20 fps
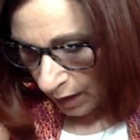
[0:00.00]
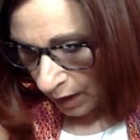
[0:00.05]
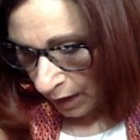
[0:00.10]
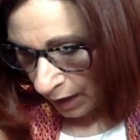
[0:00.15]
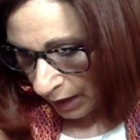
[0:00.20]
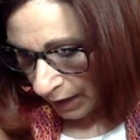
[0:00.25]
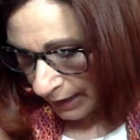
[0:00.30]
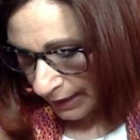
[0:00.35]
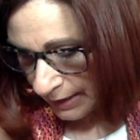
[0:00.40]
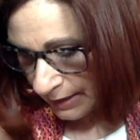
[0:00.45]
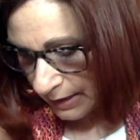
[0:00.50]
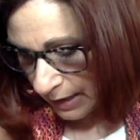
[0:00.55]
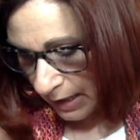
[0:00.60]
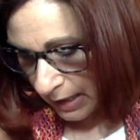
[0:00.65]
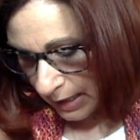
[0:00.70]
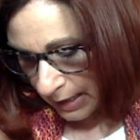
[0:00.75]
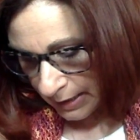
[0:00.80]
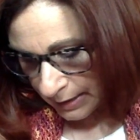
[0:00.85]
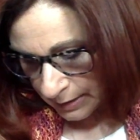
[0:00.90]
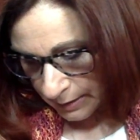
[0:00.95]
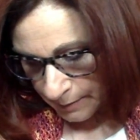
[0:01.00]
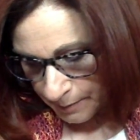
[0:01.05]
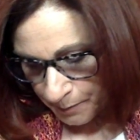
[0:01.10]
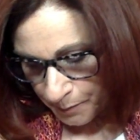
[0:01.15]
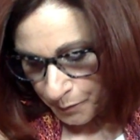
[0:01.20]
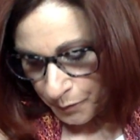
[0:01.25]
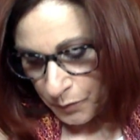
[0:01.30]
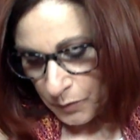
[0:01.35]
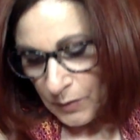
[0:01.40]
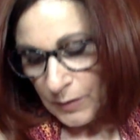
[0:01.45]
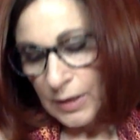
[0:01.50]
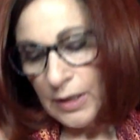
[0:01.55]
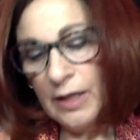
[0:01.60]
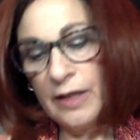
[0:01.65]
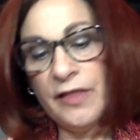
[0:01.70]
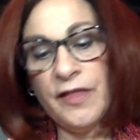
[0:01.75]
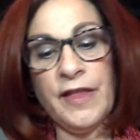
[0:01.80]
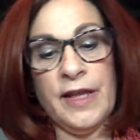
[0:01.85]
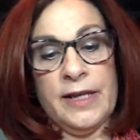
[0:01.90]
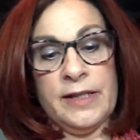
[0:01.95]
I got
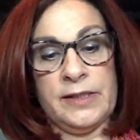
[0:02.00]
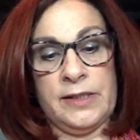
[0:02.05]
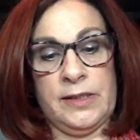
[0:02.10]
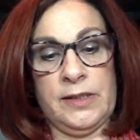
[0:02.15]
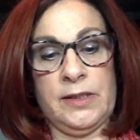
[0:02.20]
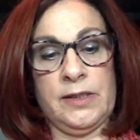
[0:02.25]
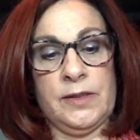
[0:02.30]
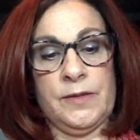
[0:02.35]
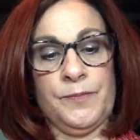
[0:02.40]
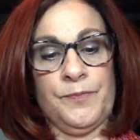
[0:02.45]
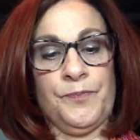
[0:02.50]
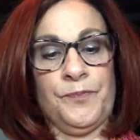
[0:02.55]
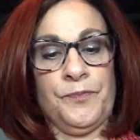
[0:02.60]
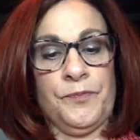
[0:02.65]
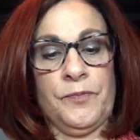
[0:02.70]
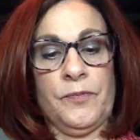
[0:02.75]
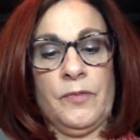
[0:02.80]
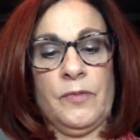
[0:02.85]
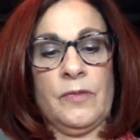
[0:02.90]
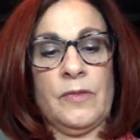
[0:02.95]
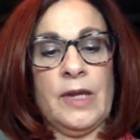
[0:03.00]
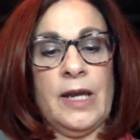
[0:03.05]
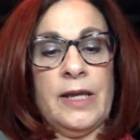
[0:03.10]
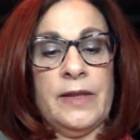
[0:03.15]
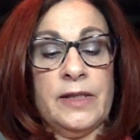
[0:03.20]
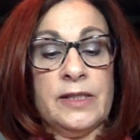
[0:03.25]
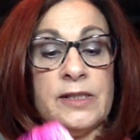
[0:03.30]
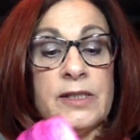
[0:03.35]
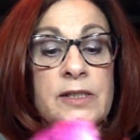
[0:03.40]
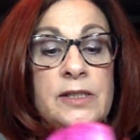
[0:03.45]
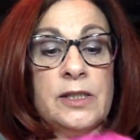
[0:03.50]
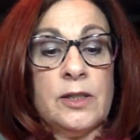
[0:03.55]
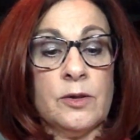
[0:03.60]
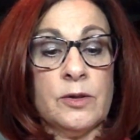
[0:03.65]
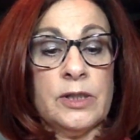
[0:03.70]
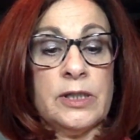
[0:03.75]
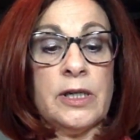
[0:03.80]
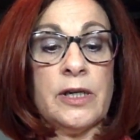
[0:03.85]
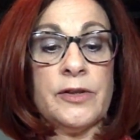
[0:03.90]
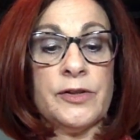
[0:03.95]
this, and this is the
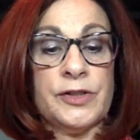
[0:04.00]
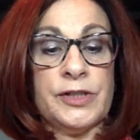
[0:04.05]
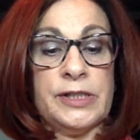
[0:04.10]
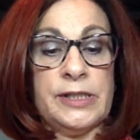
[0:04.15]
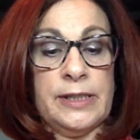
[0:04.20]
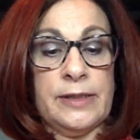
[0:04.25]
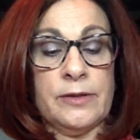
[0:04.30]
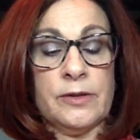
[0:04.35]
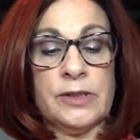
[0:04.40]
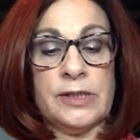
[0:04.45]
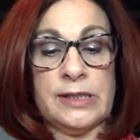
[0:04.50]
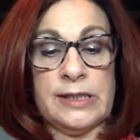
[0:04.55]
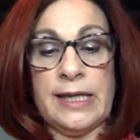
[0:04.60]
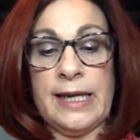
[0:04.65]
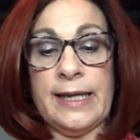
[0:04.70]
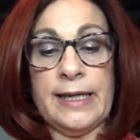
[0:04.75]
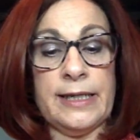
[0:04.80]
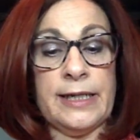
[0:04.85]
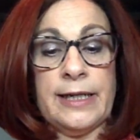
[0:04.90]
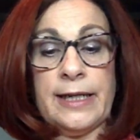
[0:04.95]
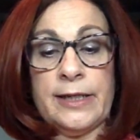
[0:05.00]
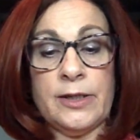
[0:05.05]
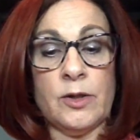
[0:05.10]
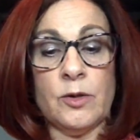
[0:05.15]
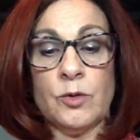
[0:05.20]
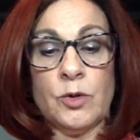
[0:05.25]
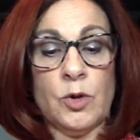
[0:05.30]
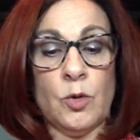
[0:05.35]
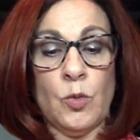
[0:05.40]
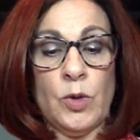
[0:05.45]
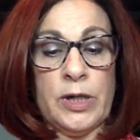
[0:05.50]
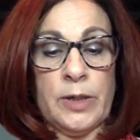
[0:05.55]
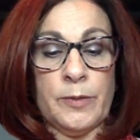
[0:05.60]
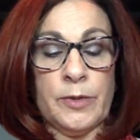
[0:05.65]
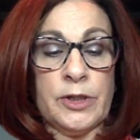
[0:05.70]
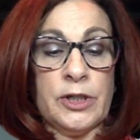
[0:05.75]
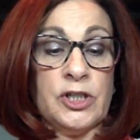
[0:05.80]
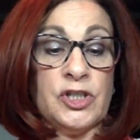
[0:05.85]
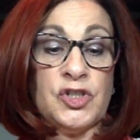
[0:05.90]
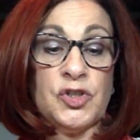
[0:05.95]
only other single skein, and I don't know what I'm
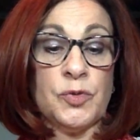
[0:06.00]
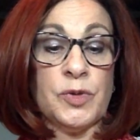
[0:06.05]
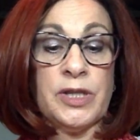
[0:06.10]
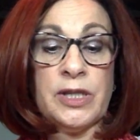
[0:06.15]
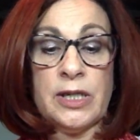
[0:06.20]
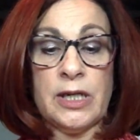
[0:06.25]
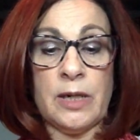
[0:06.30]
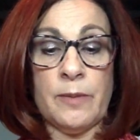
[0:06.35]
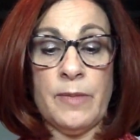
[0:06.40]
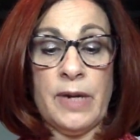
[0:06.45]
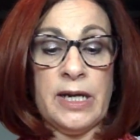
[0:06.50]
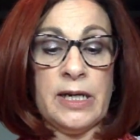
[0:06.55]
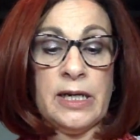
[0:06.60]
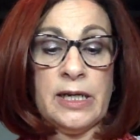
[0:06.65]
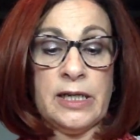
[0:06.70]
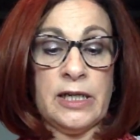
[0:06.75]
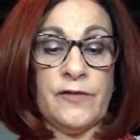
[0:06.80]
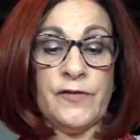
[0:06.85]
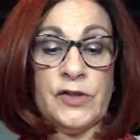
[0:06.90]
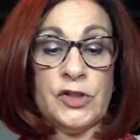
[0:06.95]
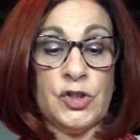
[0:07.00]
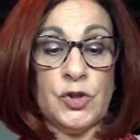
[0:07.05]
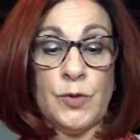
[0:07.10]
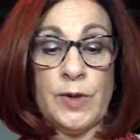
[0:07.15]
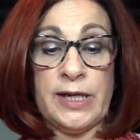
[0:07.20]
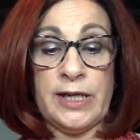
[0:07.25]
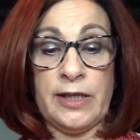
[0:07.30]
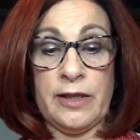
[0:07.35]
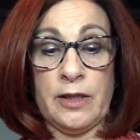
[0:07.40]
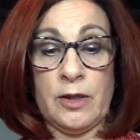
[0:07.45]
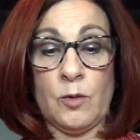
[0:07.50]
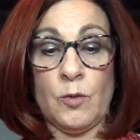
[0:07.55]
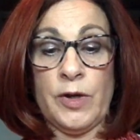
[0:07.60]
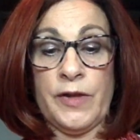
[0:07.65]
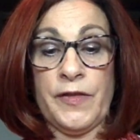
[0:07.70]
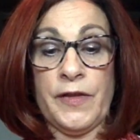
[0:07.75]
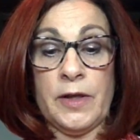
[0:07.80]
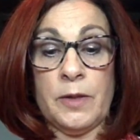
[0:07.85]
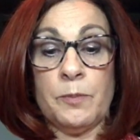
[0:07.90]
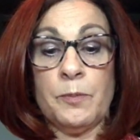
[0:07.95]
going to do with it. I might not even do anything
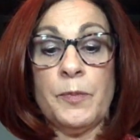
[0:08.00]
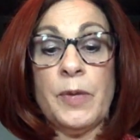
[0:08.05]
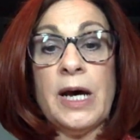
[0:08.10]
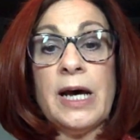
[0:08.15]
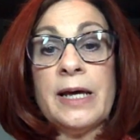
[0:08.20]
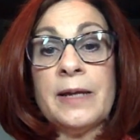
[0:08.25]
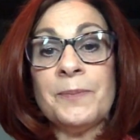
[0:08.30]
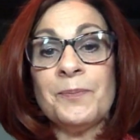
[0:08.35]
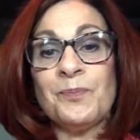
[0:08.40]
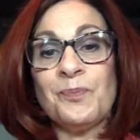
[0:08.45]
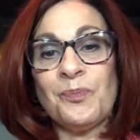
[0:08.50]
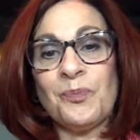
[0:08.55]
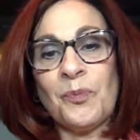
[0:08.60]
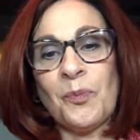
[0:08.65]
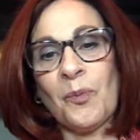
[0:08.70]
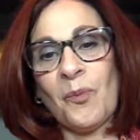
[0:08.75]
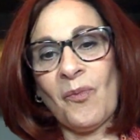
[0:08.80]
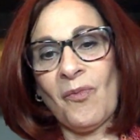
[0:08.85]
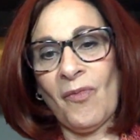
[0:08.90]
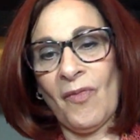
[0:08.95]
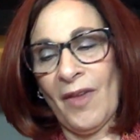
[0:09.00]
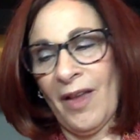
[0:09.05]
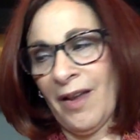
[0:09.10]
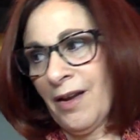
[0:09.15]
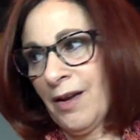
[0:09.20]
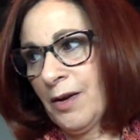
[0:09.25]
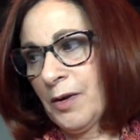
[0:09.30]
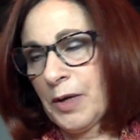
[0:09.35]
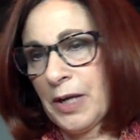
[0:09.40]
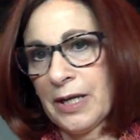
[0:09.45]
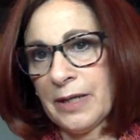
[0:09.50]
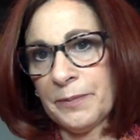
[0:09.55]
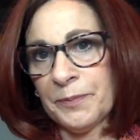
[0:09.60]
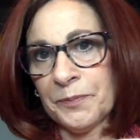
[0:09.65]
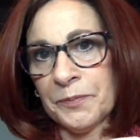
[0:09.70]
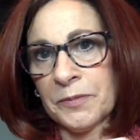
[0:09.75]
with it, but okay.